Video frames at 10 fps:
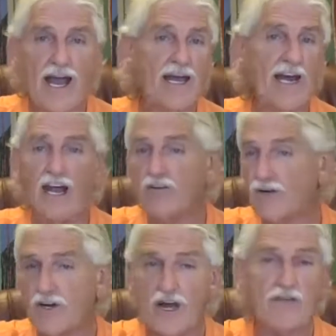and
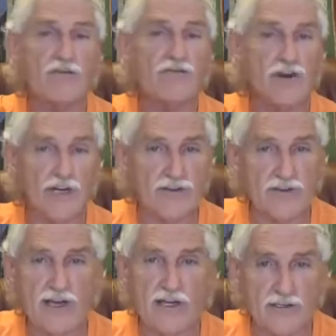every other friggin'
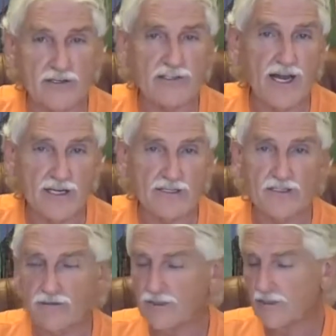thing it looks like in
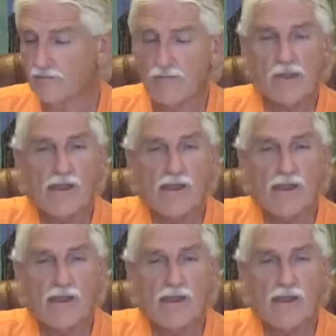the world.